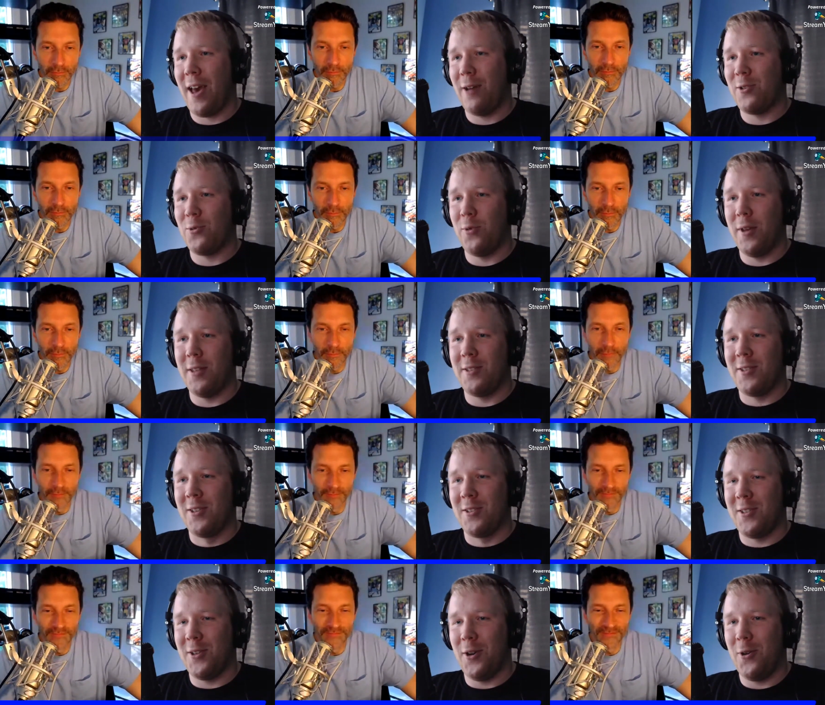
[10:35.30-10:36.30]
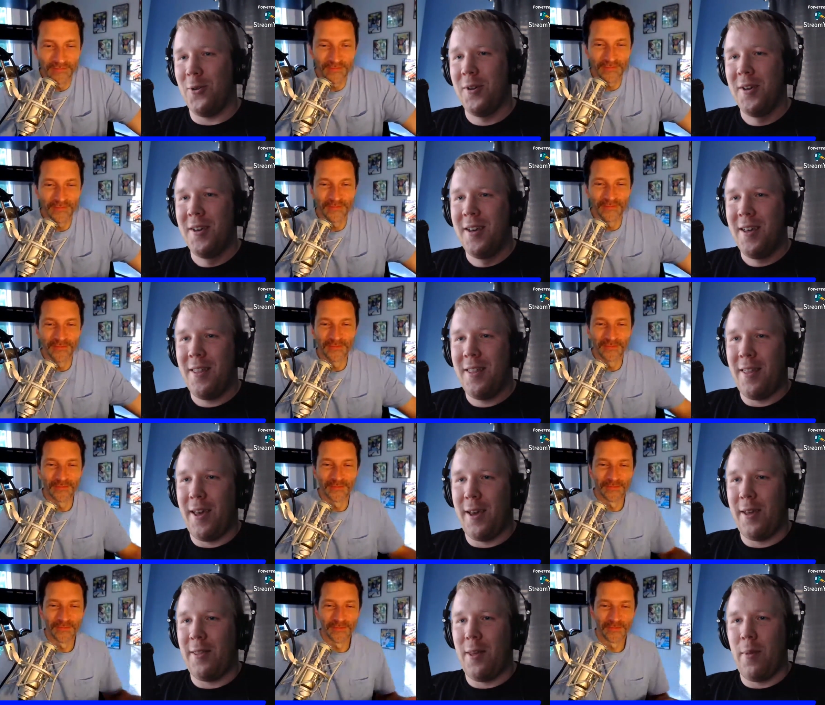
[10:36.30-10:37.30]
Speaker 1: house wins. So
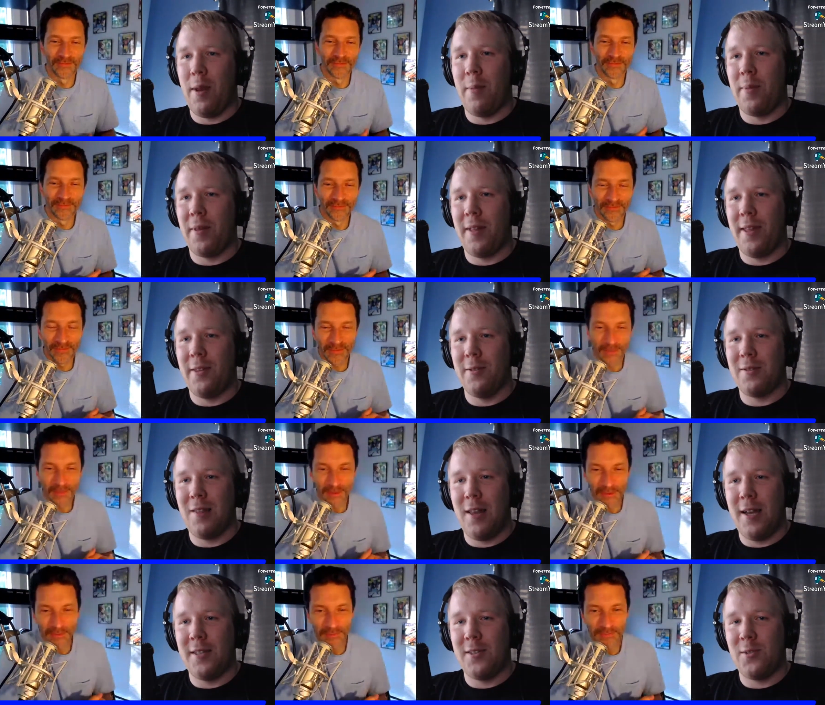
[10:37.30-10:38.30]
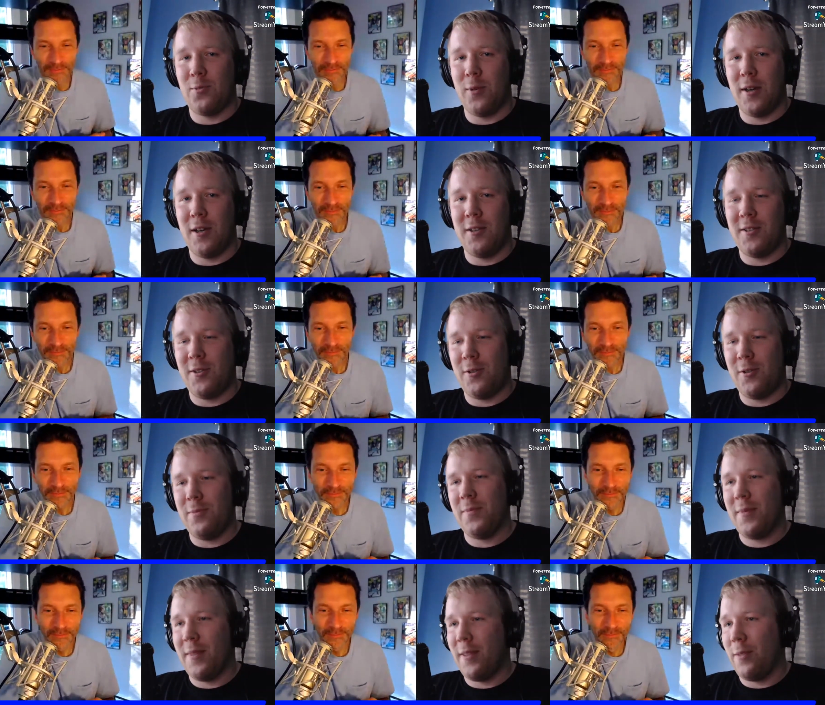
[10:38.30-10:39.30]
they manipulate those lines as well. So
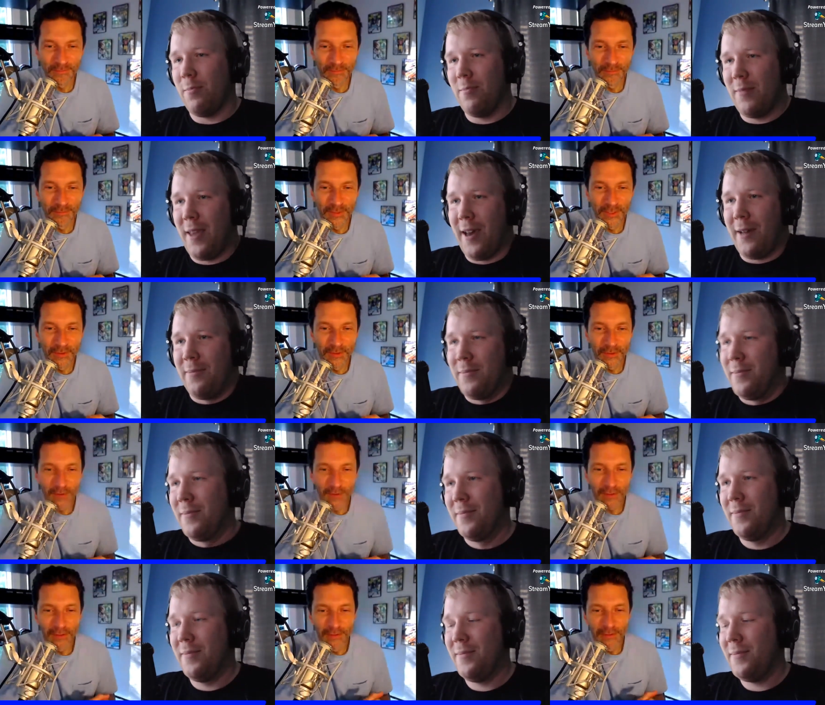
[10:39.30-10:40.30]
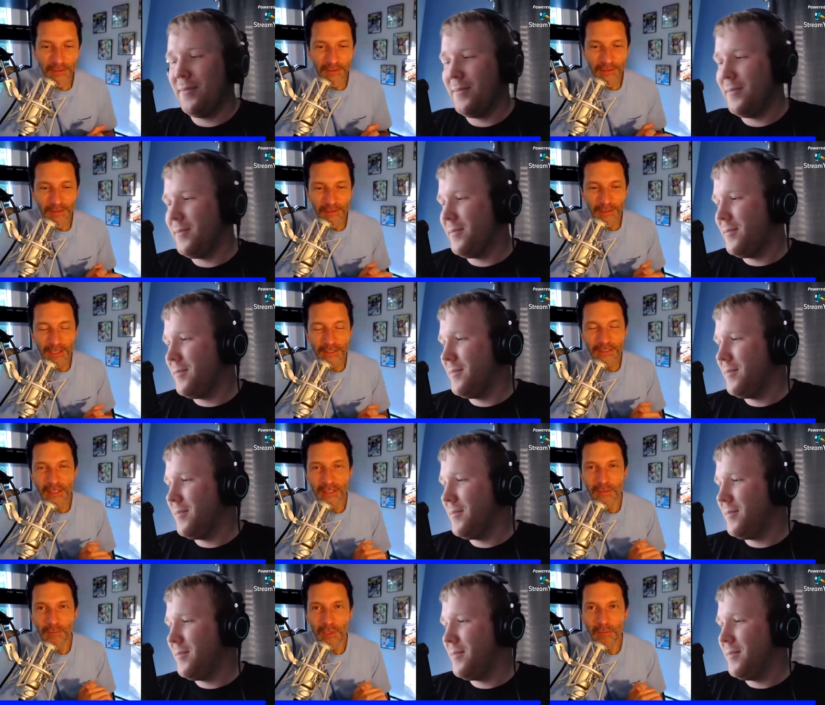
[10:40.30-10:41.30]
yeah.
Speaker 2: We get
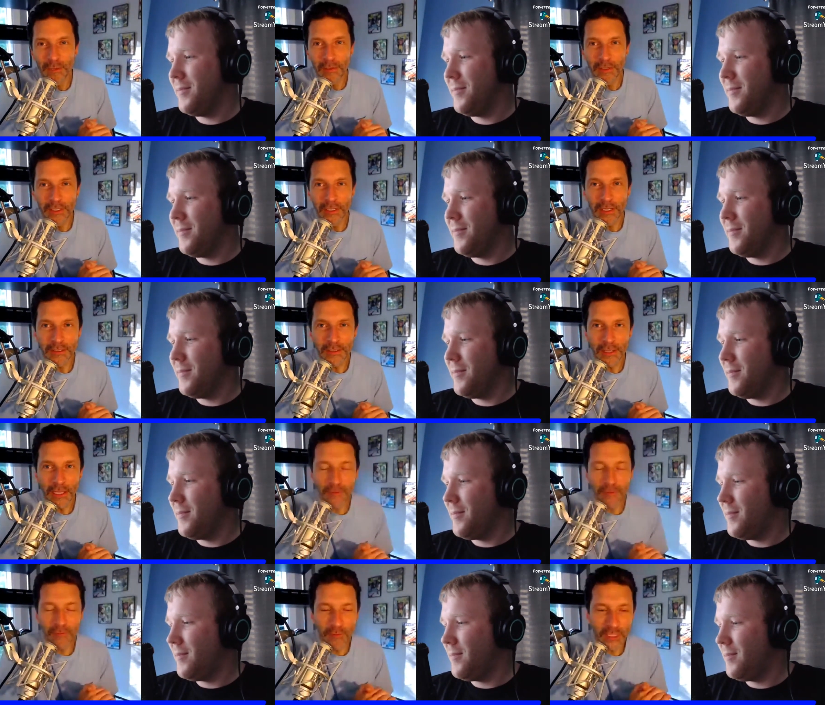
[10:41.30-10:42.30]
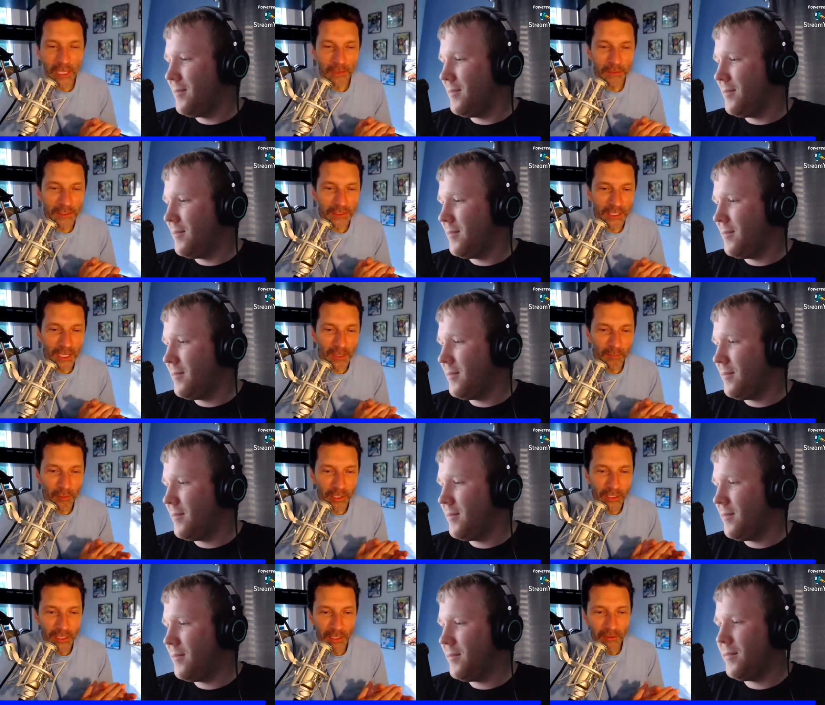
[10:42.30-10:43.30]
Ben Belden on the line from Slap the Sign,
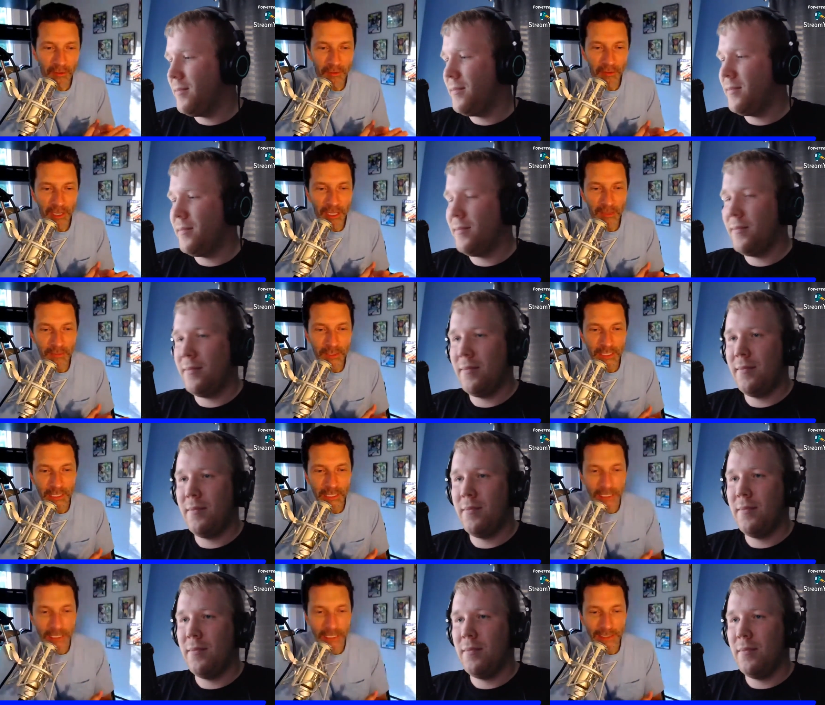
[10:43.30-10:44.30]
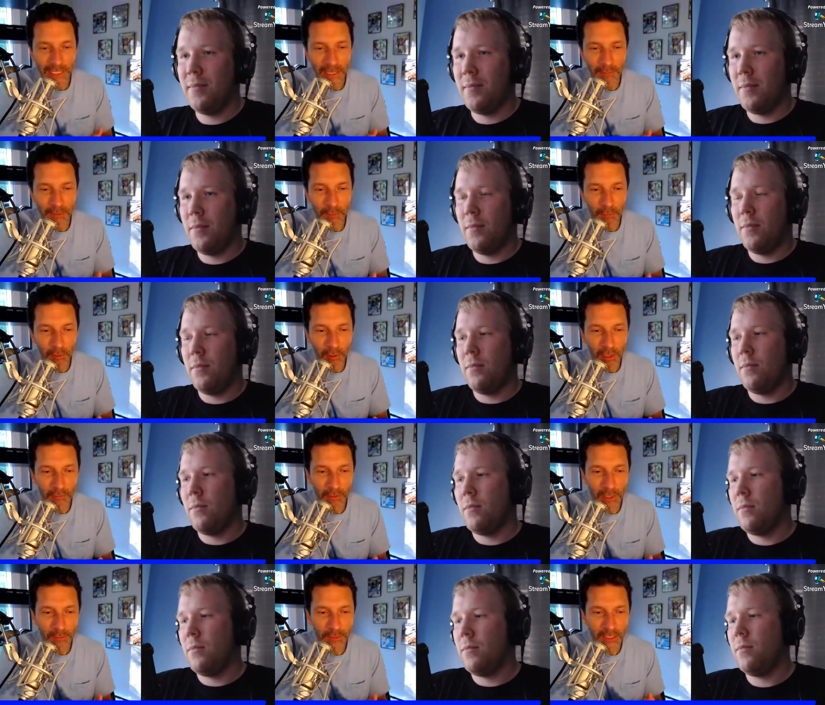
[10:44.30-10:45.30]
breaking down Notre Dame's attempt to pull off
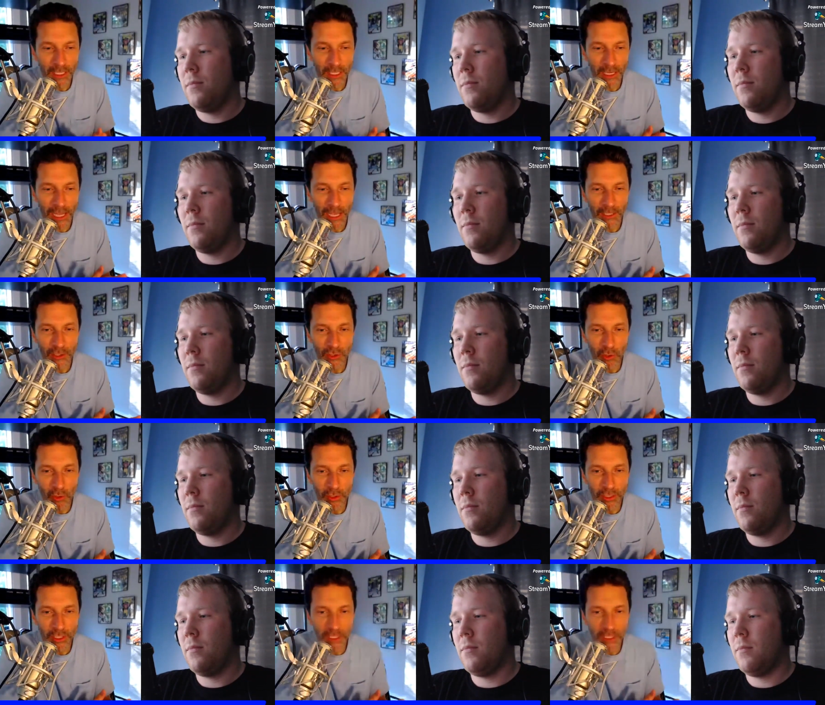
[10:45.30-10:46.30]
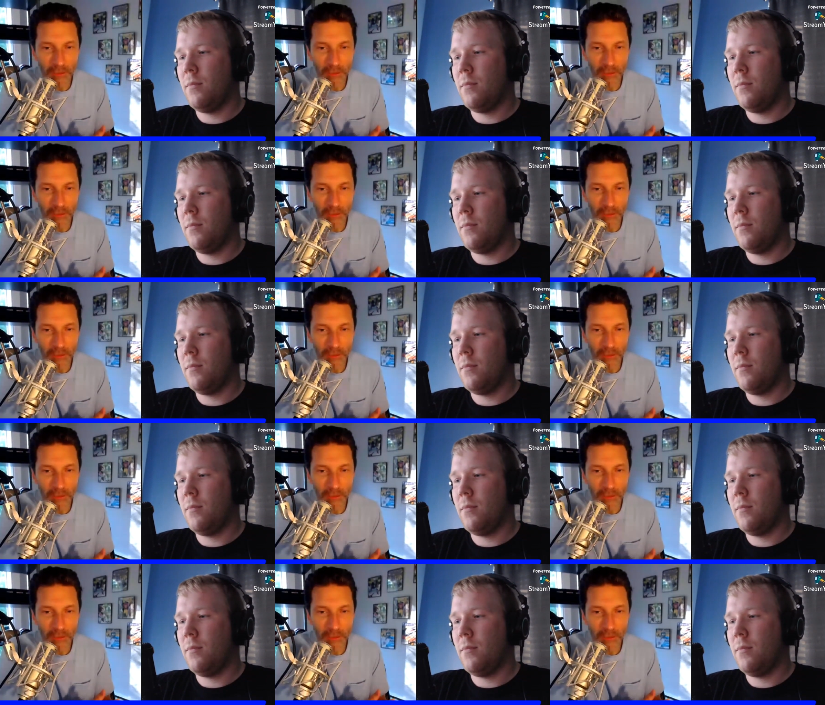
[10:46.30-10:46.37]
an upset at Georgia, number